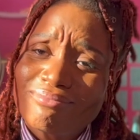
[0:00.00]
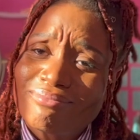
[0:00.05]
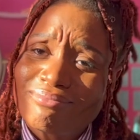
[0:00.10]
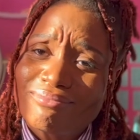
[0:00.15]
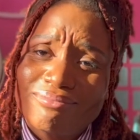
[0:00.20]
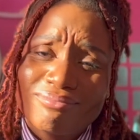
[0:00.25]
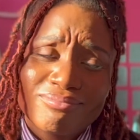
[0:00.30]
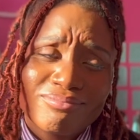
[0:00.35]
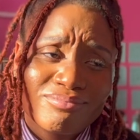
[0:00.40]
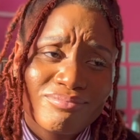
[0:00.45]

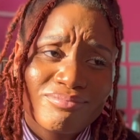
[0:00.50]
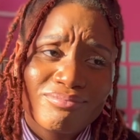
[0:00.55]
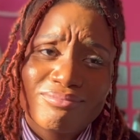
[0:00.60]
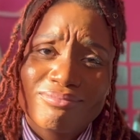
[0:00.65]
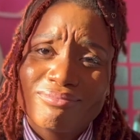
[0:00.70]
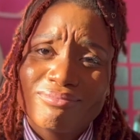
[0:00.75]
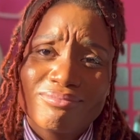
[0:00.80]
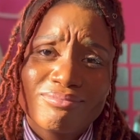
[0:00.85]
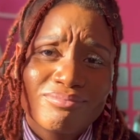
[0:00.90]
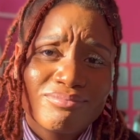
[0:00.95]

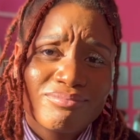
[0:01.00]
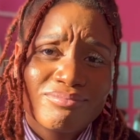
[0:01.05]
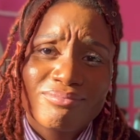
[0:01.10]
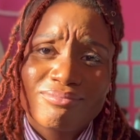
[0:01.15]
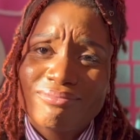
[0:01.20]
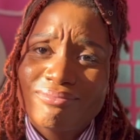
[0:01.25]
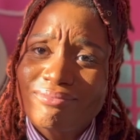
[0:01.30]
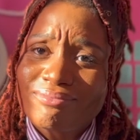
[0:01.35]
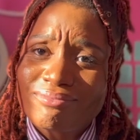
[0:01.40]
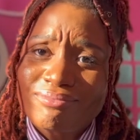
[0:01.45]
I
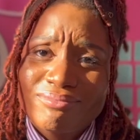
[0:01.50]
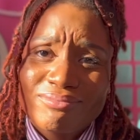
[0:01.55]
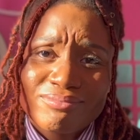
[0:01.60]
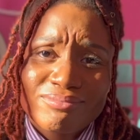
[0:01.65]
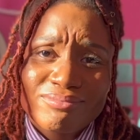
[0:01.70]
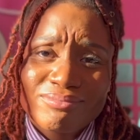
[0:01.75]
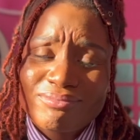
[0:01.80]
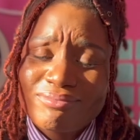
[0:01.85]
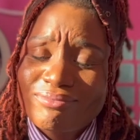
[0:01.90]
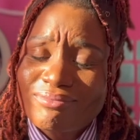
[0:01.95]

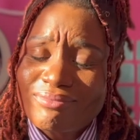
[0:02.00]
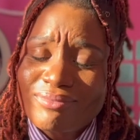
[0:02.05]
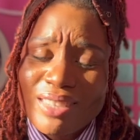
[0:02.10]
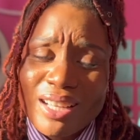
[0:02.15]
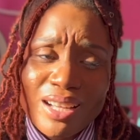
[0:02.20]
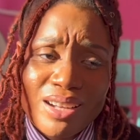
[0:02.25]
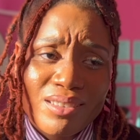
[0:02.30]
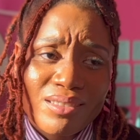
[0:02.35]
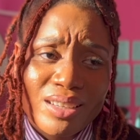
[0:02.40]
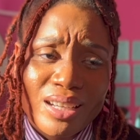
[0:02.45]

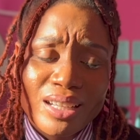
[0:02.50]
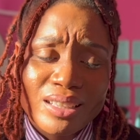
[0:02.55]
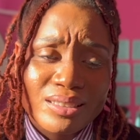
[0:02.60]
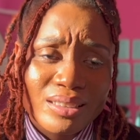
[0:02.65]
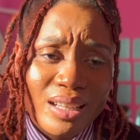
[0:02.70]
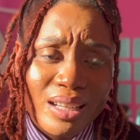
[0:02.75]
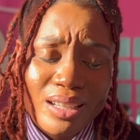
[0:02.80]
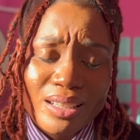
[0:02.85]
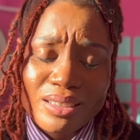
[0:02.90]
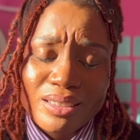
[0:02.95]
don't like
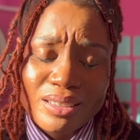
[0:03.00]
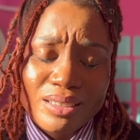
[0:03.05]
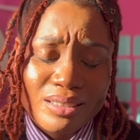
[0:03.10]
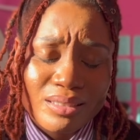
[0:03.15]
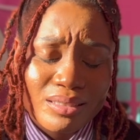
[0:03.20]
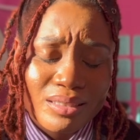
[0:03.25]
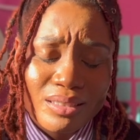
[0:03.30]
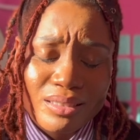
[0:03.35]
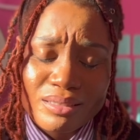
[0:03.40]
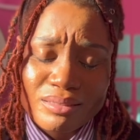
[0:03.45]
that. I don't
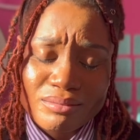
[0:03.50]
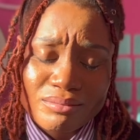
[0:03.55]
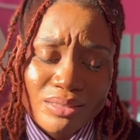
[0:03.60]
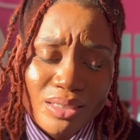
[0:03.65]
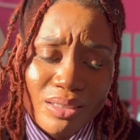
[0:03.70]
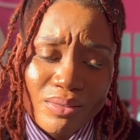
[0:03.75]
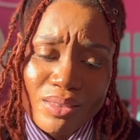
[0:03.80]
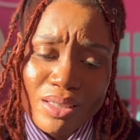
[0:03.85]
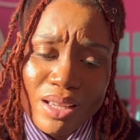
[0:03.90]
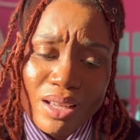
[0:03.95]
know.
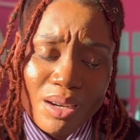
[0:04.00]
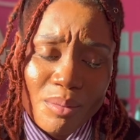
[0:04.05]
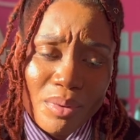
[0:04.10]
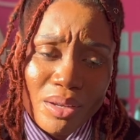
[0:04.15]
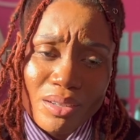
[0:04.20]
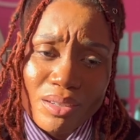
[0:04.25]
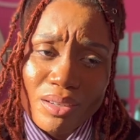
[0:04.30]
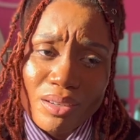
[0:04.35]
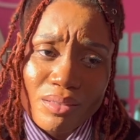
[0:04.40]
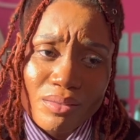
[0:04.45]
She was getting on my
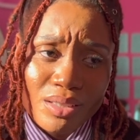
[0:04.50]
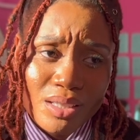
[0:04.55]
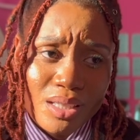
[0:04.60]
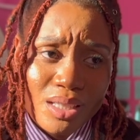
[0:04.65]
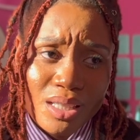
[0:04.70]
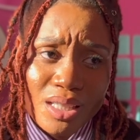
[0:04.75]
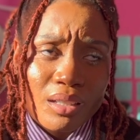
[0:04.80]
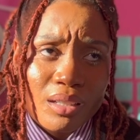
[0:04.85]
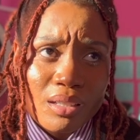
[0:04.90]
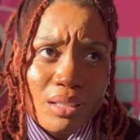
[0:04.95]

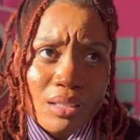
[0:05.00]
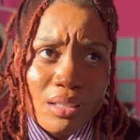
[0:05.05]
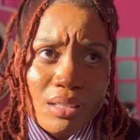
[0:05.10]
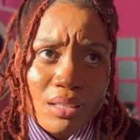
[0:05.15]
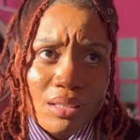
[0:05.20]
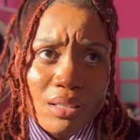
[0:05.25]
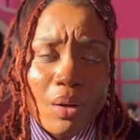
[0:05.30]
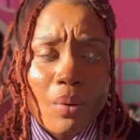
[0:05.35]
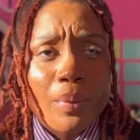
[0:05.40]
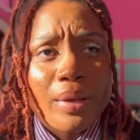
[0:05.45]
nerves.
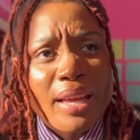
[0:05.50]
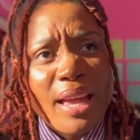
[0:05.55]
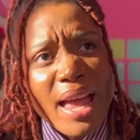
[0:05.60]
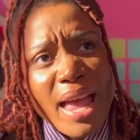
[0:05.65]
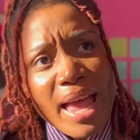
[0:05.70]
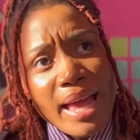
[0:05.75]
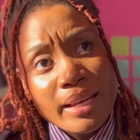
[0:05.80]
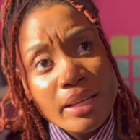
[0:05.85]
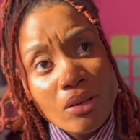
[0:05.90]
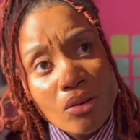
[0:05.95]
So we
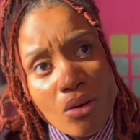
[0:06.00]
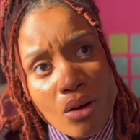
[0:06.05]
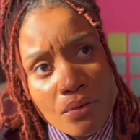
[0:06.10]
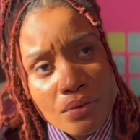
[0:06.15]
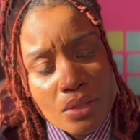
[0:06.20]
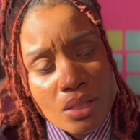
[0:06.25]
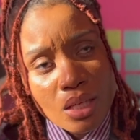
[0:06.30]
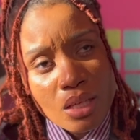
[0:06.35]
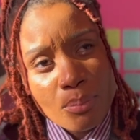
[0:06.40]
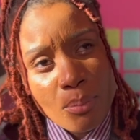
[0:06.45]
ended off
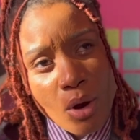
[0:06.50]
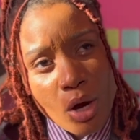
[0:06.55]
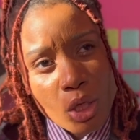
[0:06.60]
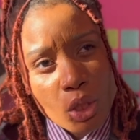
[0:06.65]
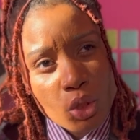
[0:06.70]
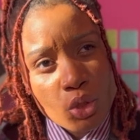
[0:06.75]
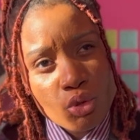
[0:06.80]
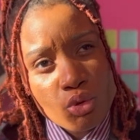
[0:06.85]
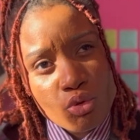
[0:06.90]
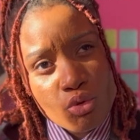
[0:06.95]
part
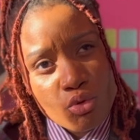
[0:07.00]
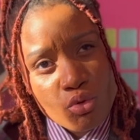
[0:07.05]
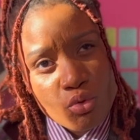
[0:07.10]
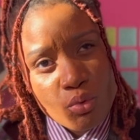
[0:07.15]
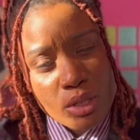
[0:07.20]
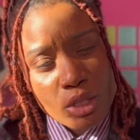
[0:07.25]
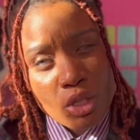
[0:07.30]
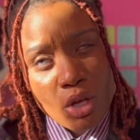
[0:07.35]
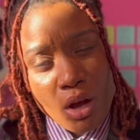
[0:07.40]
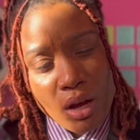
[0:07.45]
2
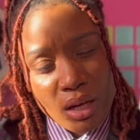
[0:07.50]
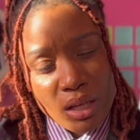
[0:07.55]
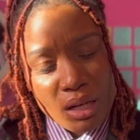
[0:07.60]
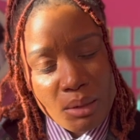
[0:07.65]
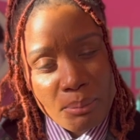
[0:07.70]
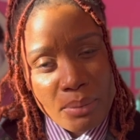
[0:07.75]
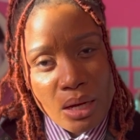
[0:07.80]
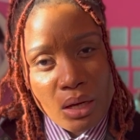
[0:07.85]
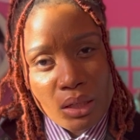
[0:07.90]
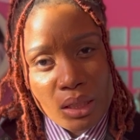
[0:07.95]
with talking
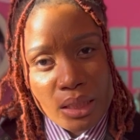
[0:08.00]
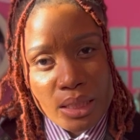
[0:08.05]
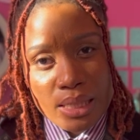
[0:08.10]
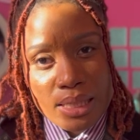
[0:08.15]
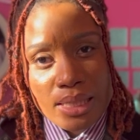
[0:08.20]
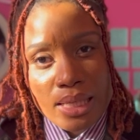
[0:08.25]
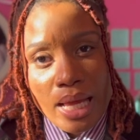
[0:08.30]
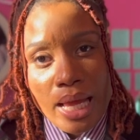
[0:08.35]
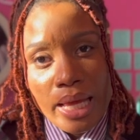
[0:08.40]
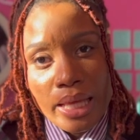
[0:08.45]
about
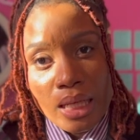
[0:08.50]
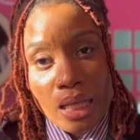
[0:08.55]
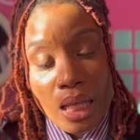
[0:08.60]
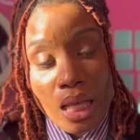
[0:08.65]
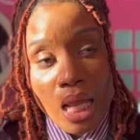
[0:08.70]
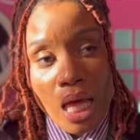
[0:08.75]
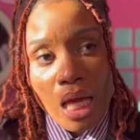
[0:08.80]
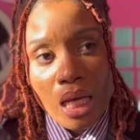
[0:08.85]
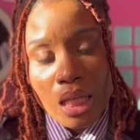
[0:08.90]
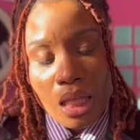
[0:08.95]
Lisa and
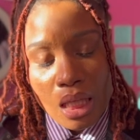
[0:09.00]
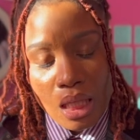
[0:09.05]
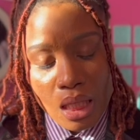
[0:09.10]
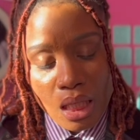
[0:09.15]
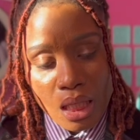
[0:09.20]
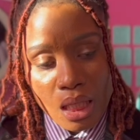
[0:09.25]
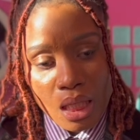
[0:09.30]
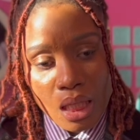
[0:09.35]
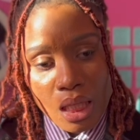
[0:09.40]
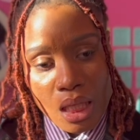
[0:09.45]

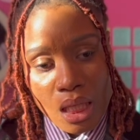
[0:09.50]
Lenny.